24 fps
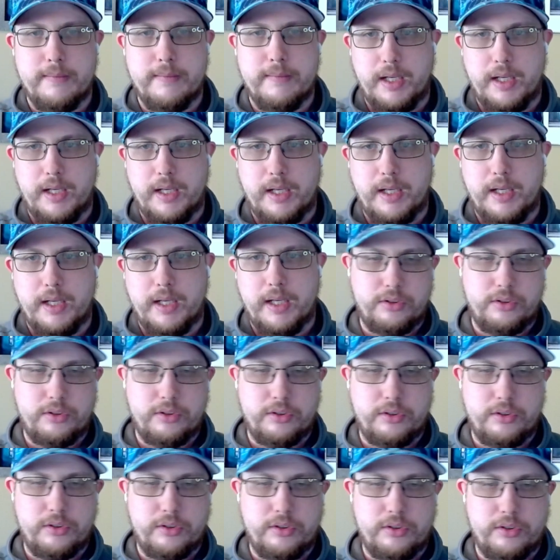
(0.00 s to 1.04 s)
And
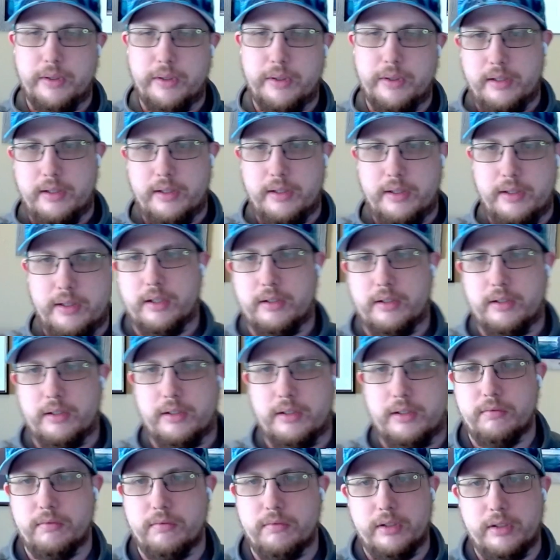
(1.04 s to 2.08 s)
certainly within the next
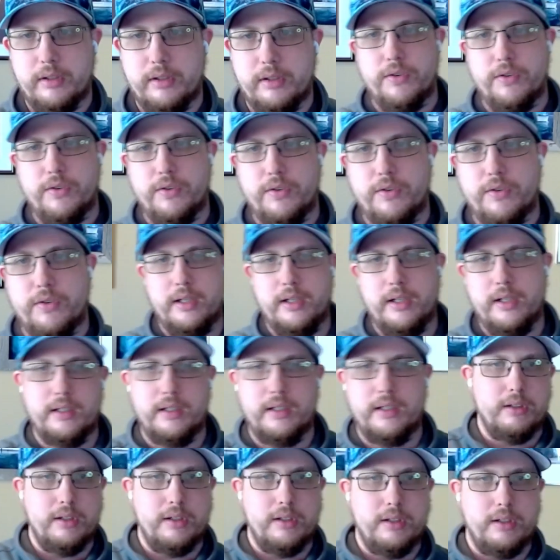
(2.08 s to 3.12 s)
released version,
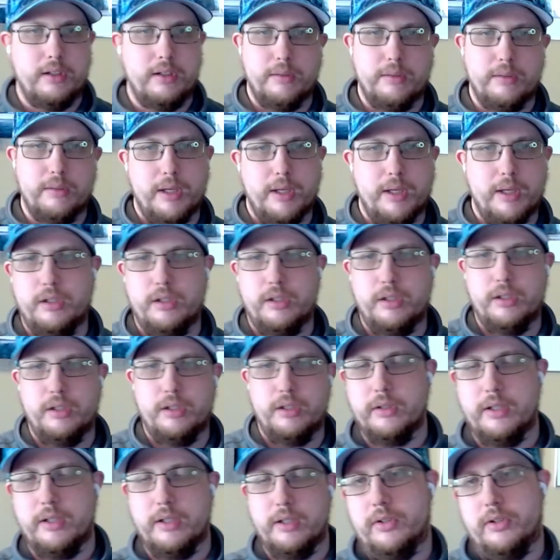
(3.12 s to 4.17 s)
and in some cases,
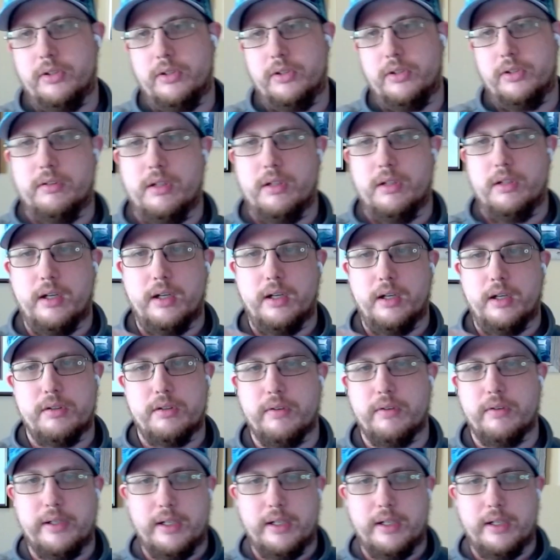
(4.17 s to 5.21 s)
we'll even
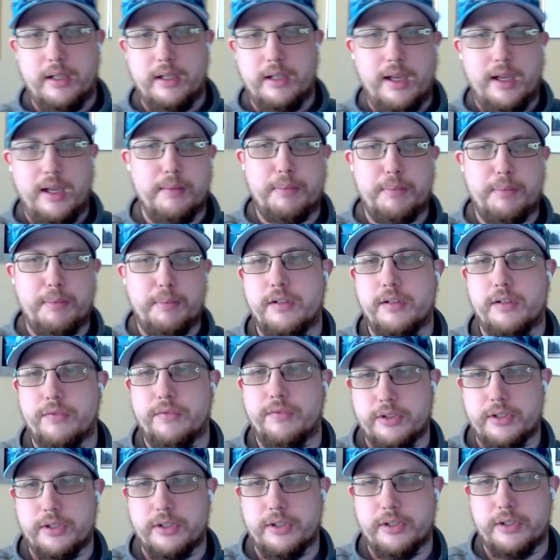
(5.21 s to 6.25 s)
create a patch
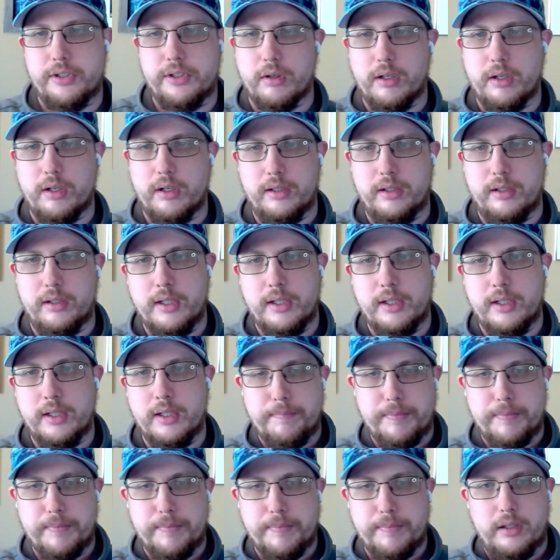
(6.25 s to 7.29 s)
version or
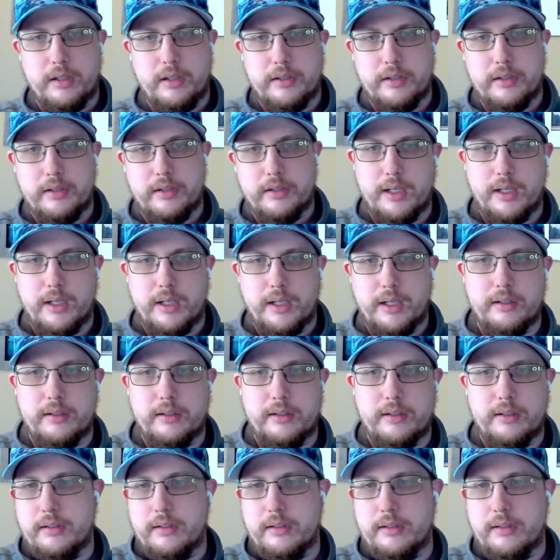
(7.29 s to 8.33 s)

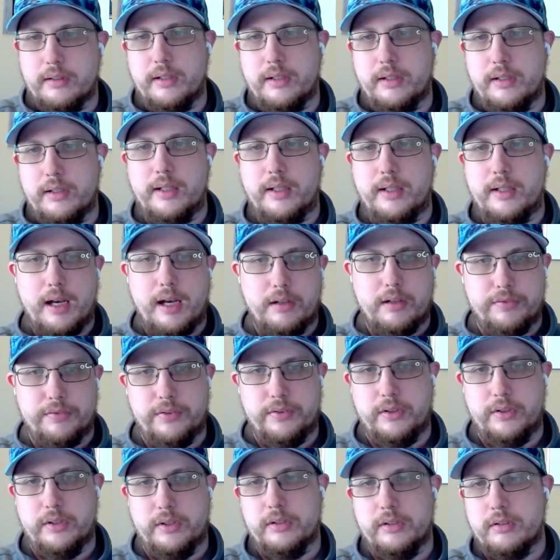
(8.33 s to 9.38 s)
an
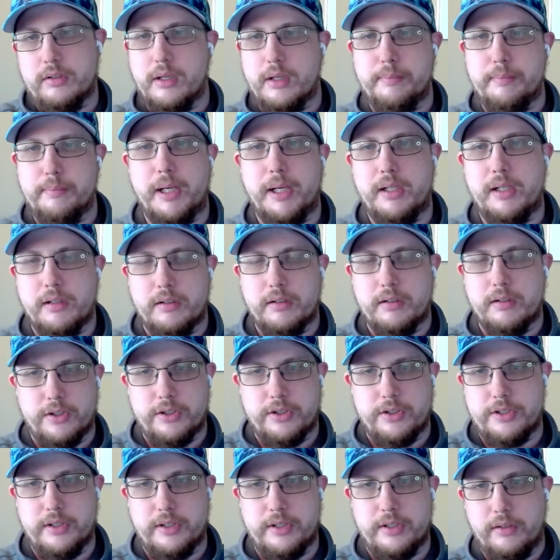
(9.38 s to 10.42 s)
alpha or a beta
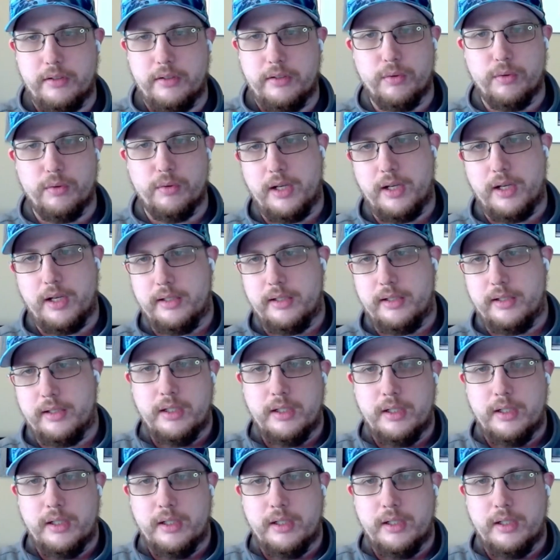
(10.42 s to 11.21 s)
version if we're not